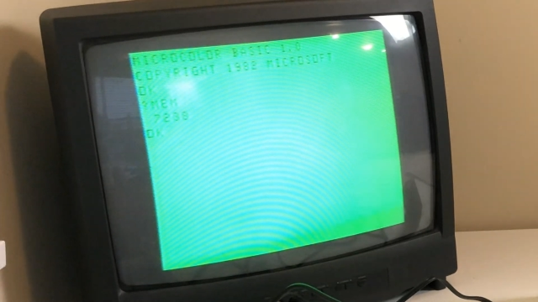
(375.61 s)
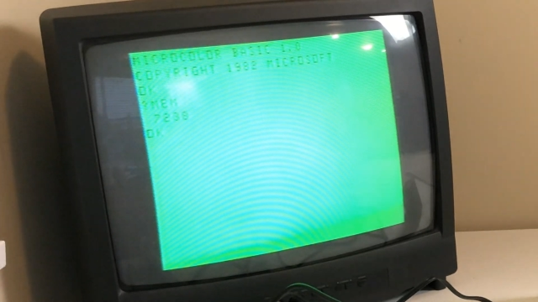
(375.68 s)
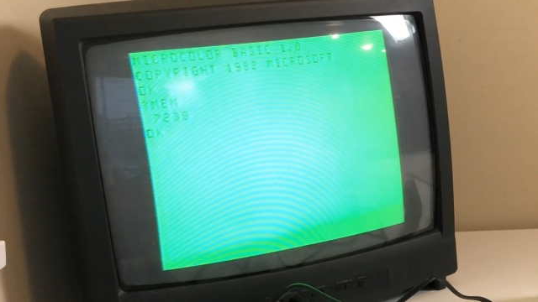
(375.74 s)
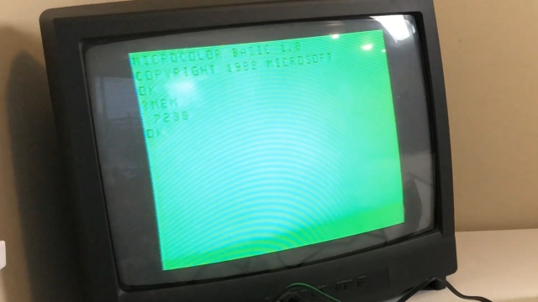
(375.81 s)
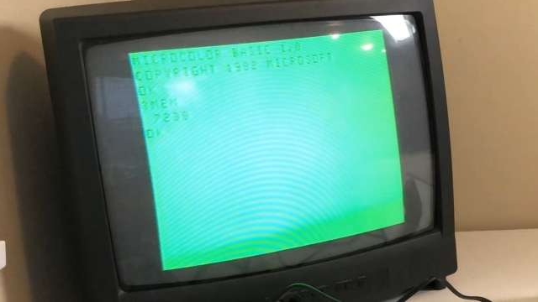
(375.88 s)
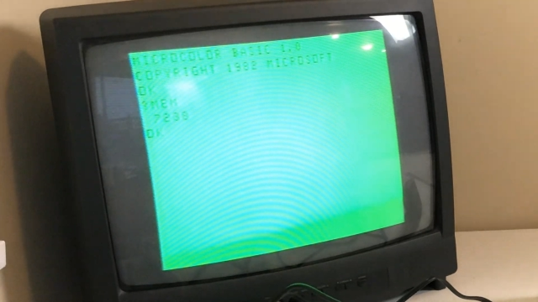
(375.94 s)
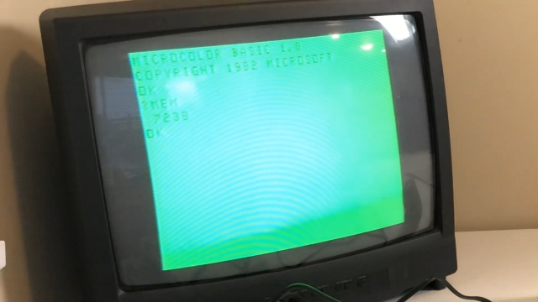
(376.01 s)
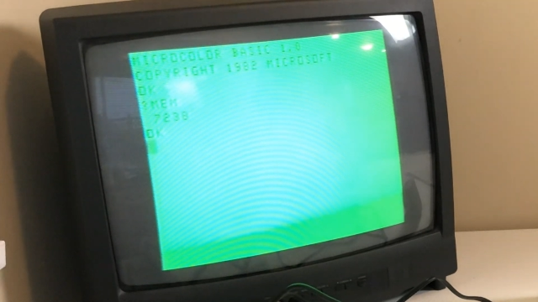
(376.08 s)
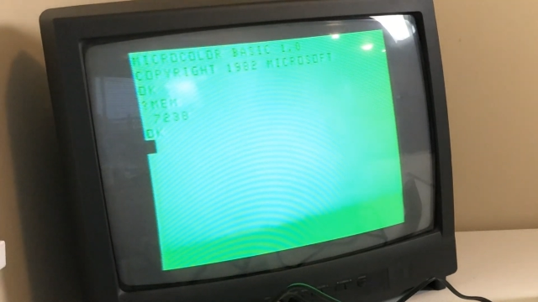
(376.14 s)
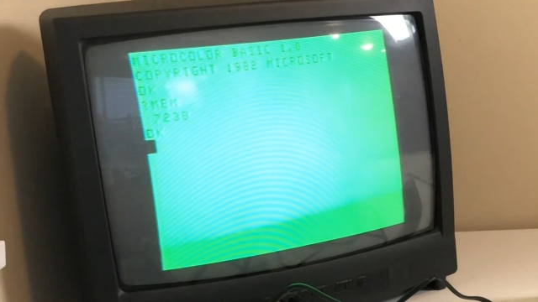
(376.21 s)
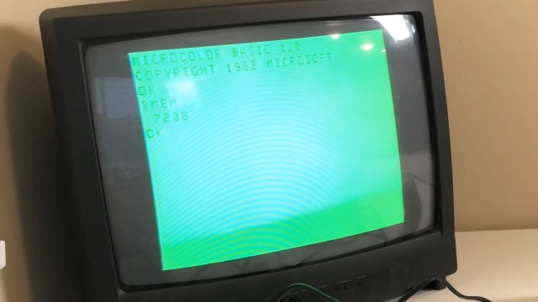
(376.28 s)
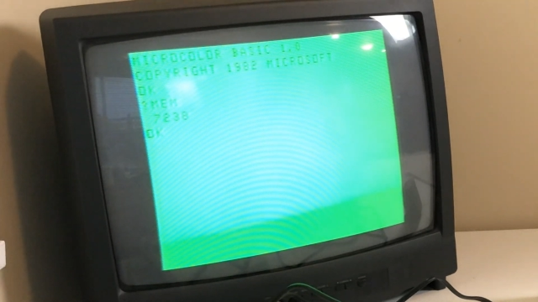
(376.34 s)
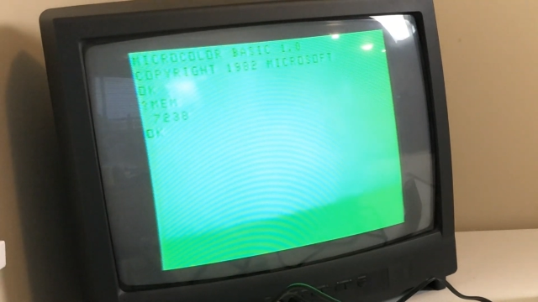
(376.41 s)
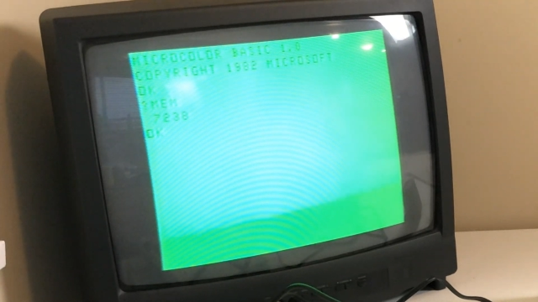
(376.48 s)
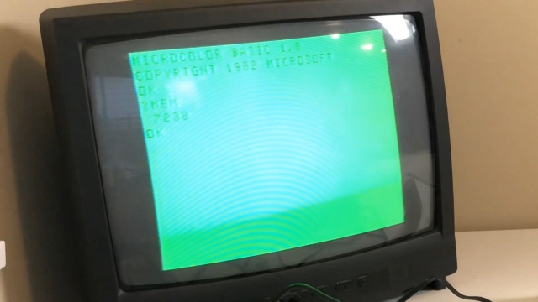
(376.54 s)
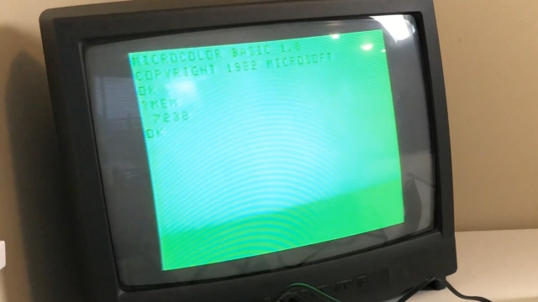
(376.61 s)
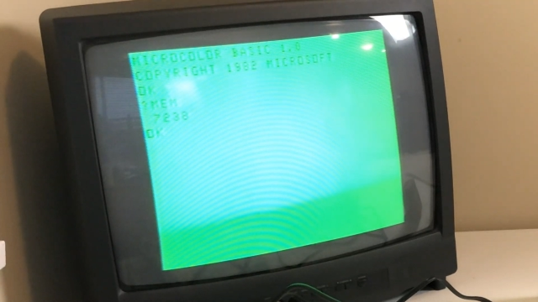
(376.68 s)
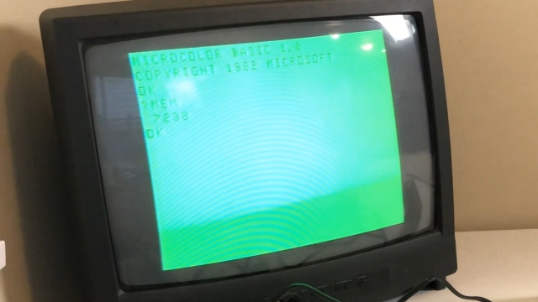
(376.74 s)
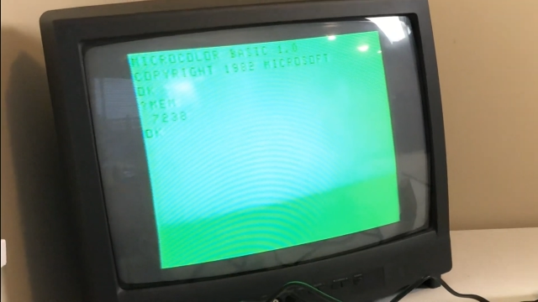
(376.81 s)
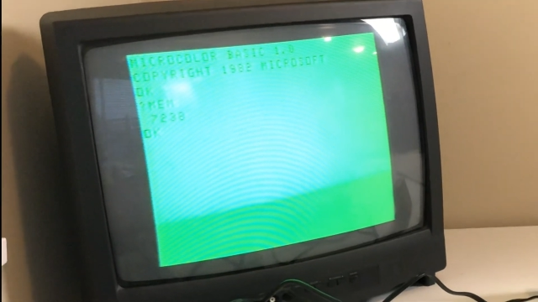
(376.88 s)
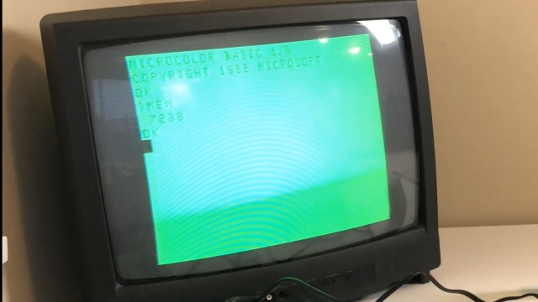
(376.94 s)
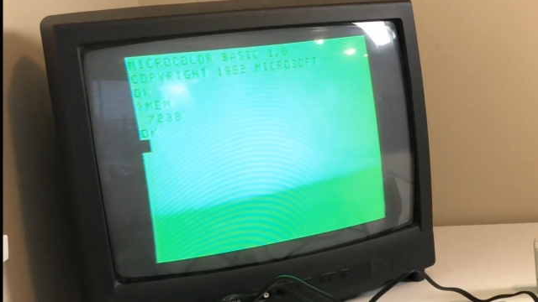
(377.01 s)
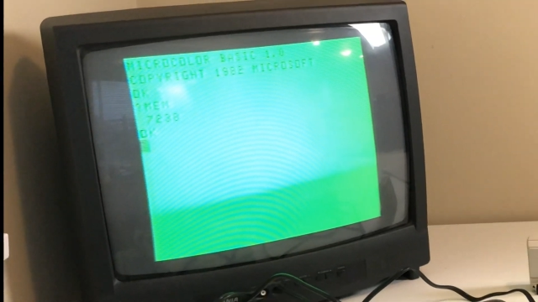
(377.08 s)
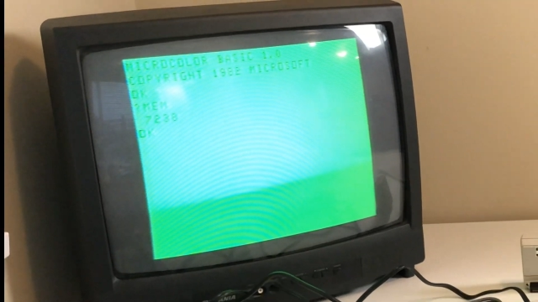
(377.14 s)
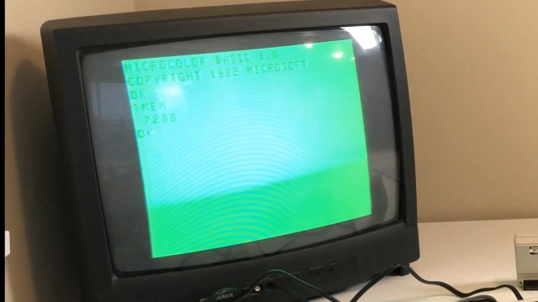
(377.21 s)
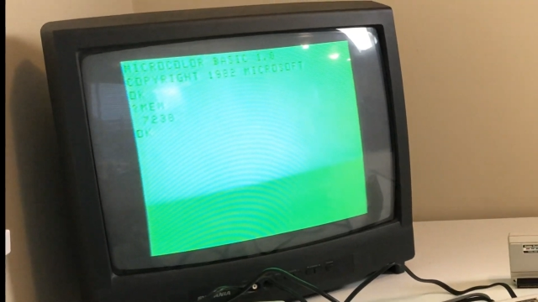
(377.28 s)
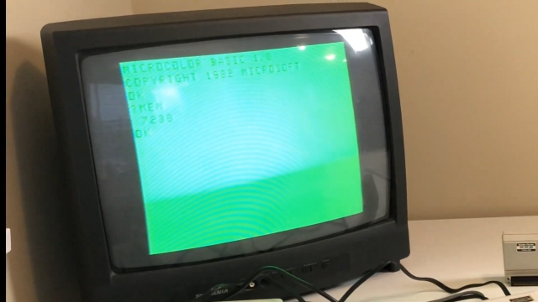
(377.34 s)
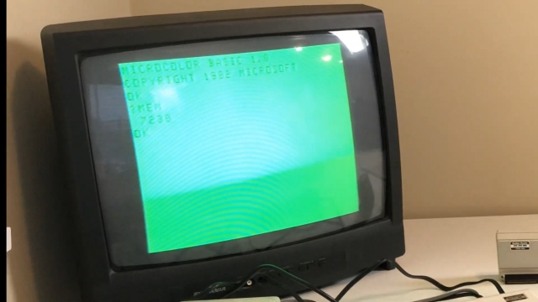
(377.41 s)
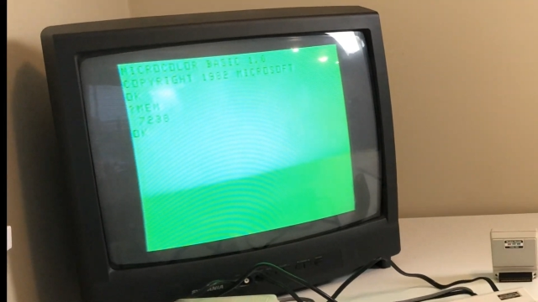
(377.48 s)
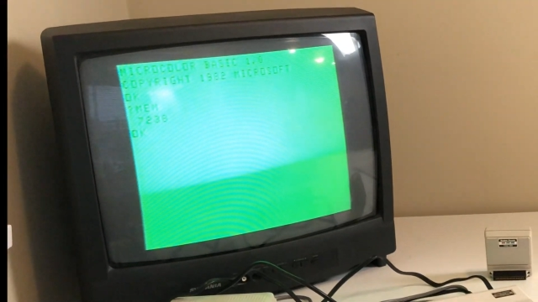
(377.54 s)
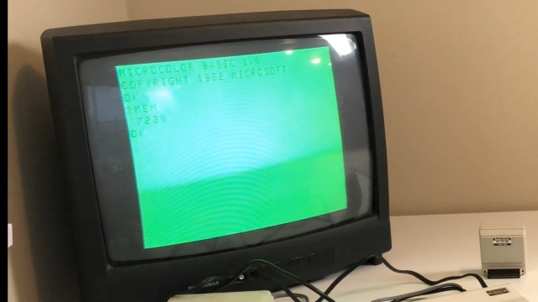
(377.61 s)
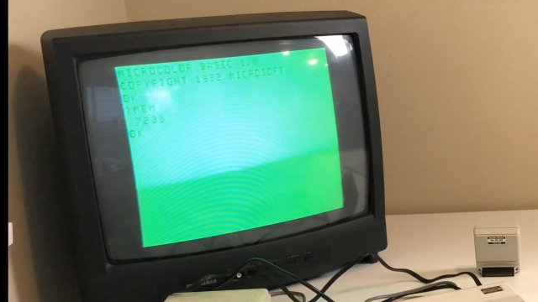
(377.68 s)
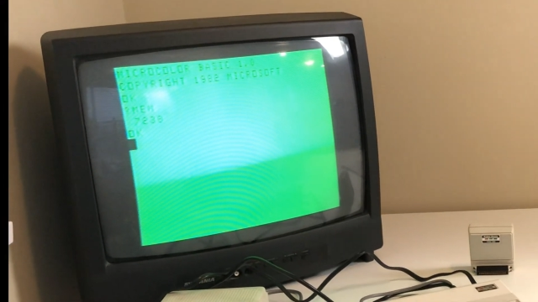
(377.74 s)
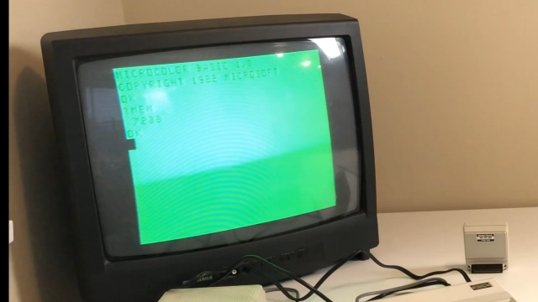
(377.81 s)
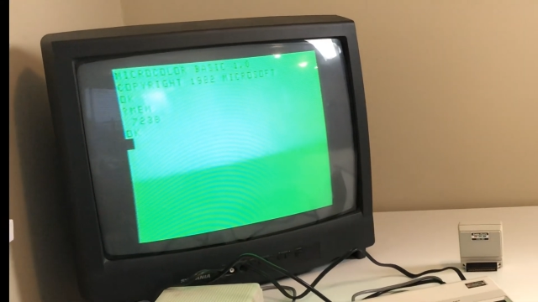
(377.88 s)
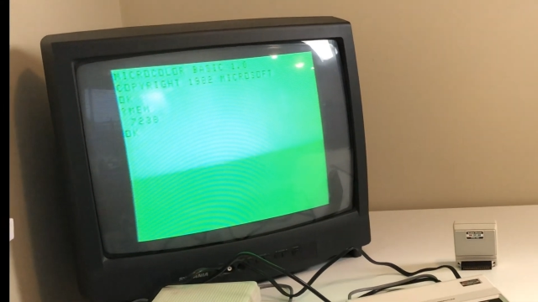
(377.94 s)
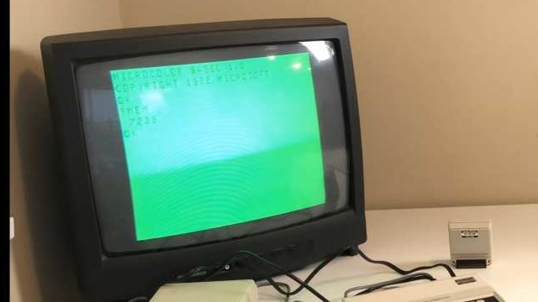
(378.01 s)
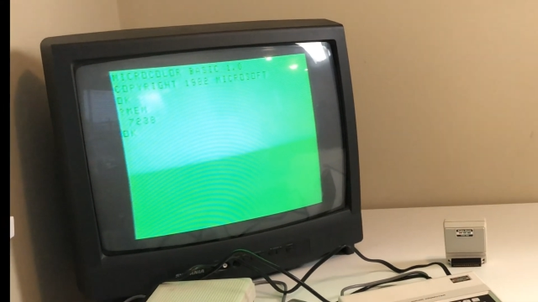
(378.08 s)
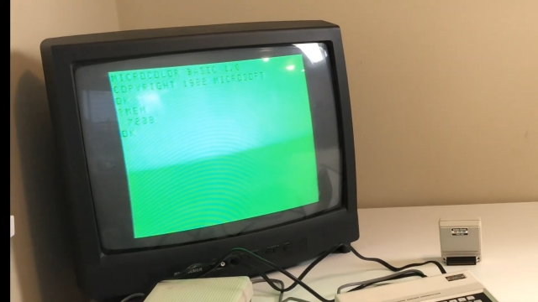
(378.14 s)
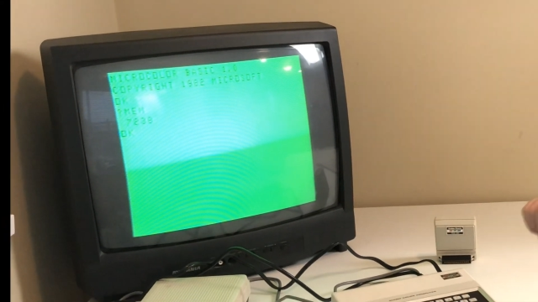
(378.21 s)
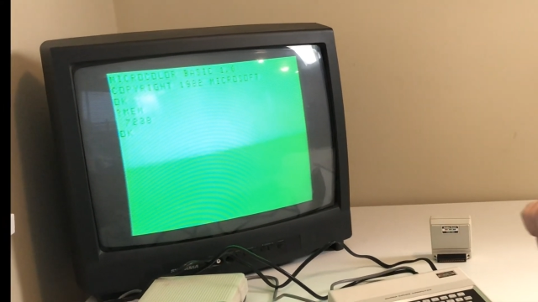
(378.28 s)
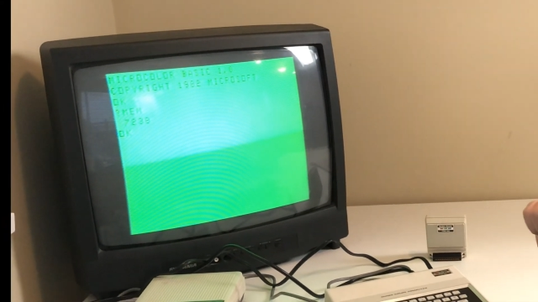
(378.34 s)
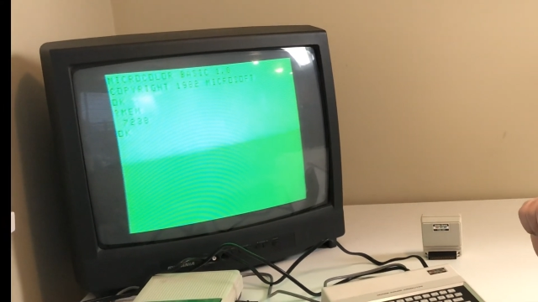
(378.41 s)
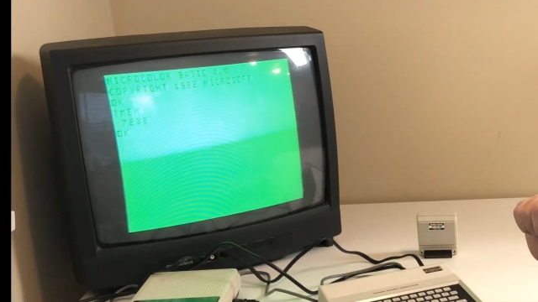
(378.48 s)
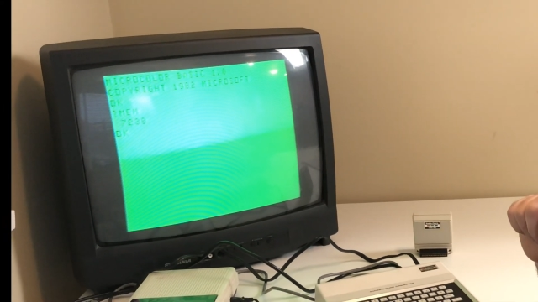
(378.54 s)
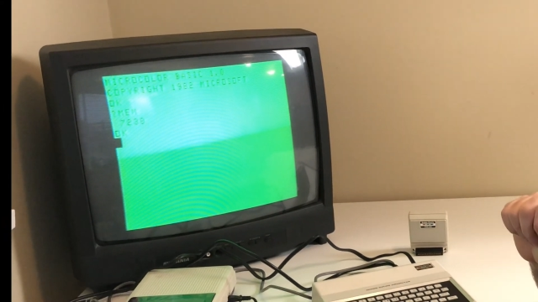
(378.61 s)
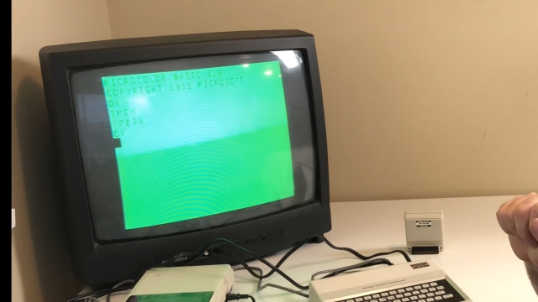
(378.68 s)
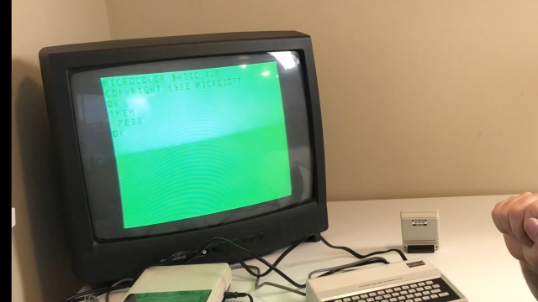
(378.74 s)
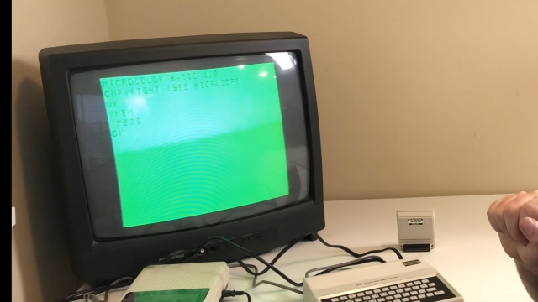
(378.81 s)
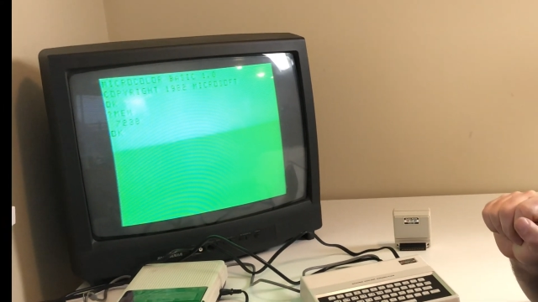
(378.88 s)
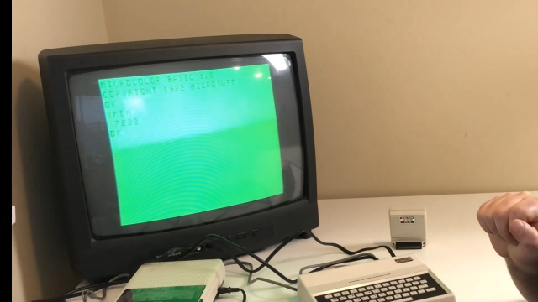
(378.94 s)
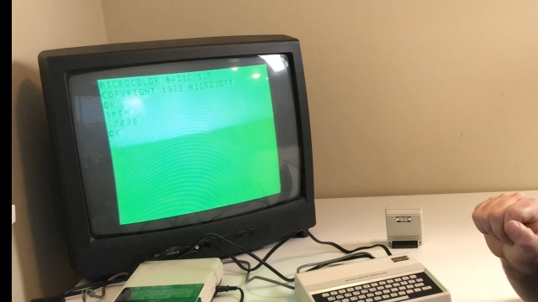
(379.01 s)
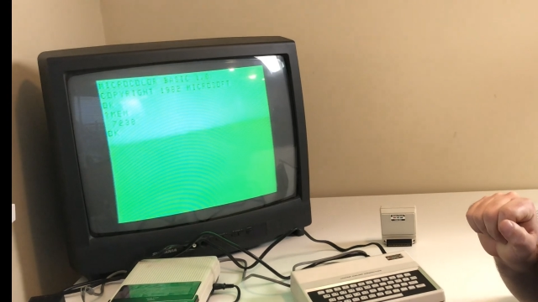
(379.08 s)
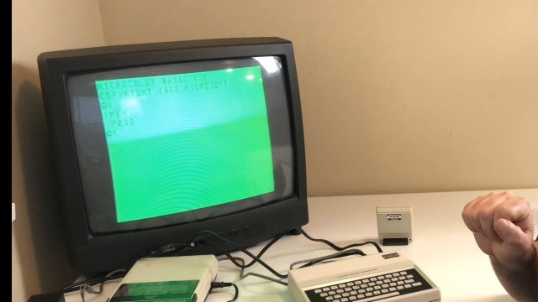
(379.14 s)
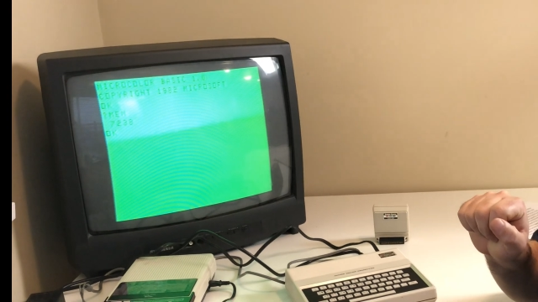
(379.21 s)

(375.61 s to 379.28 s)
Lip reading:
(no speaker visible)